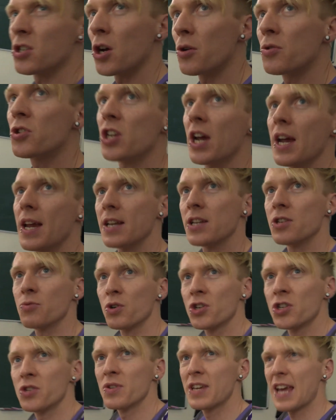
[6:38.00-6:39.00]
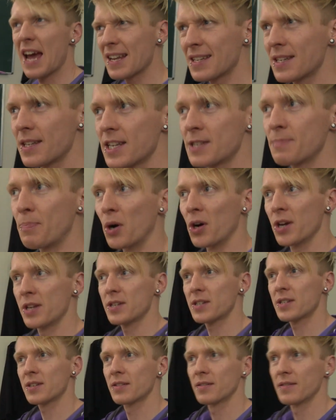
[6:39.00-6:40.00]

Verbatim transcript: no change. Once you get to this point,